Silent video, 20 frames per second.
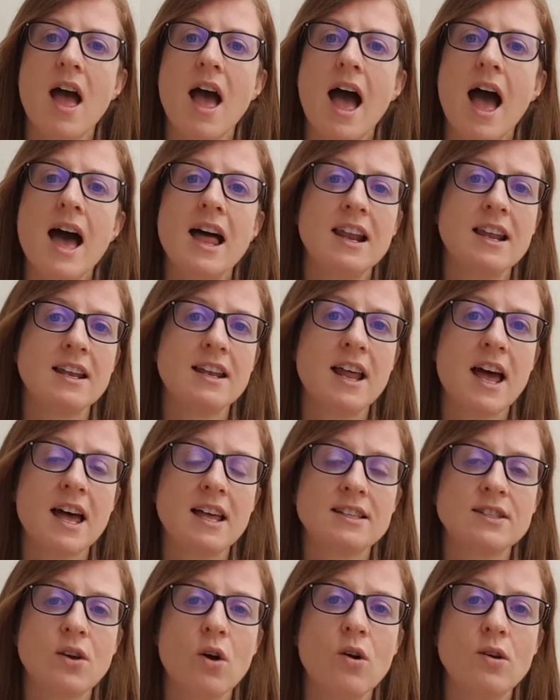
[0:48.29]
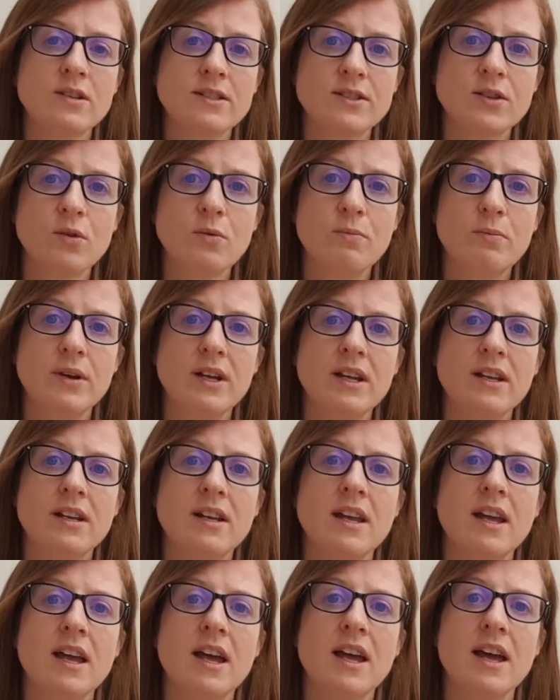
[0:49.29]
Alan has also been
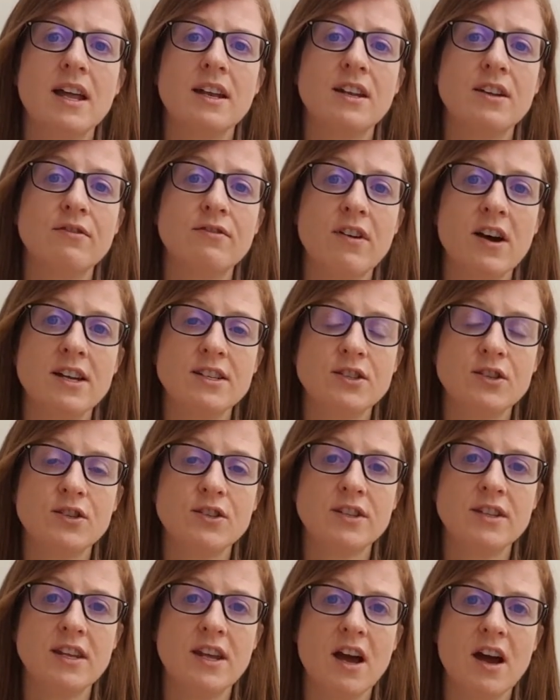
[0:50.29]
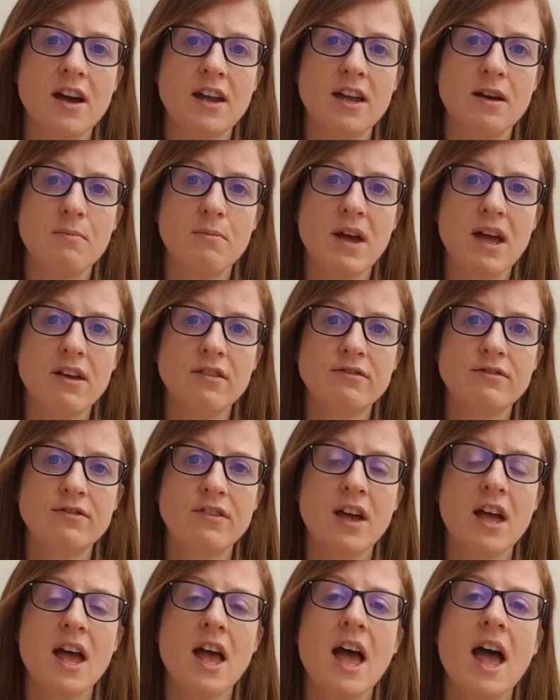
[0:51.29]
an advisor to the IMF,
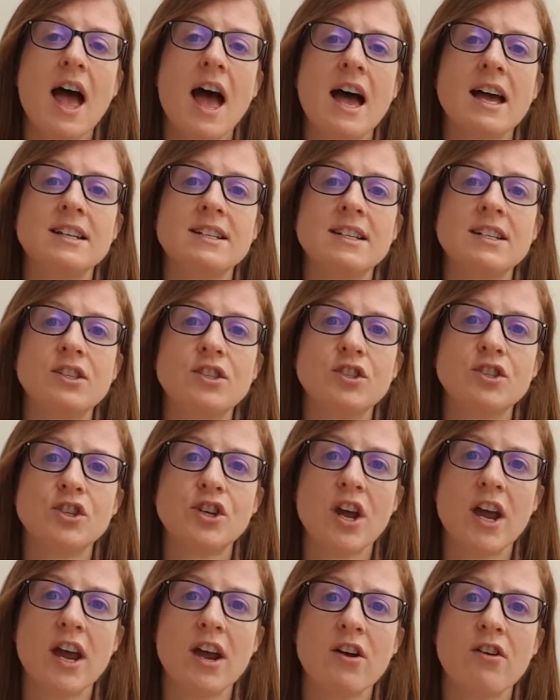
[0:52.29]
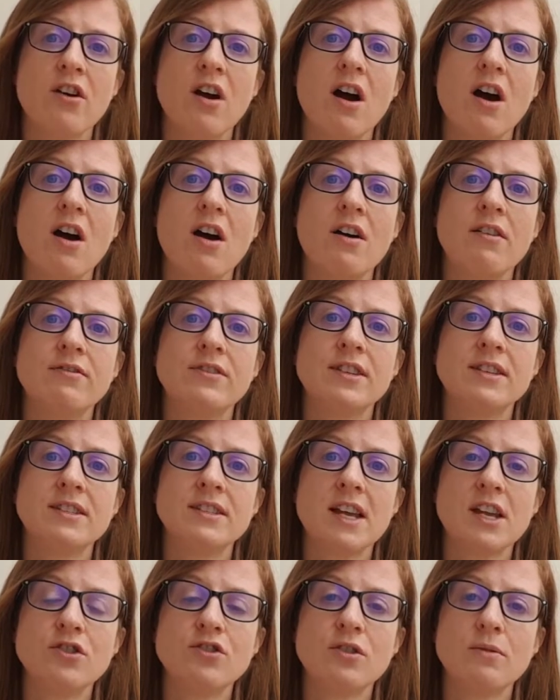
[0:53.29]
and he's chair of the
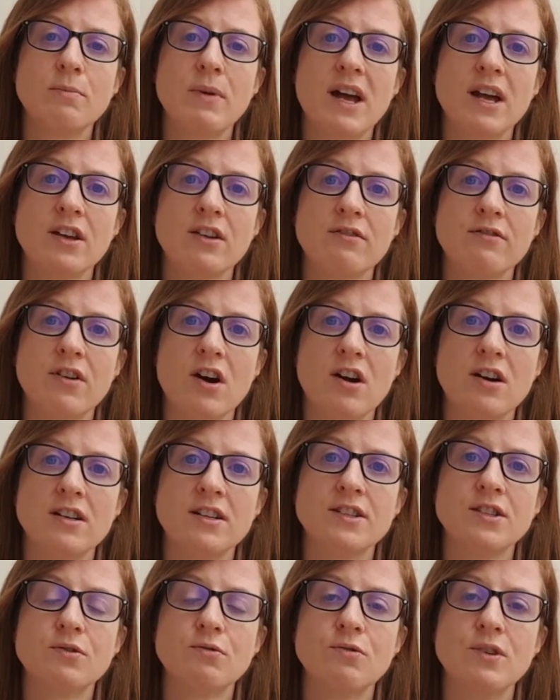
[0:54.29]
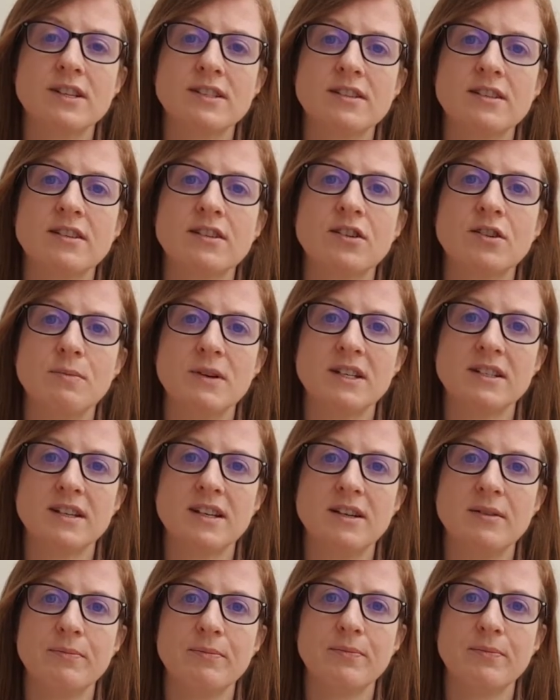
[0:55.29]
Central Bank of Ireland's Risk Committee.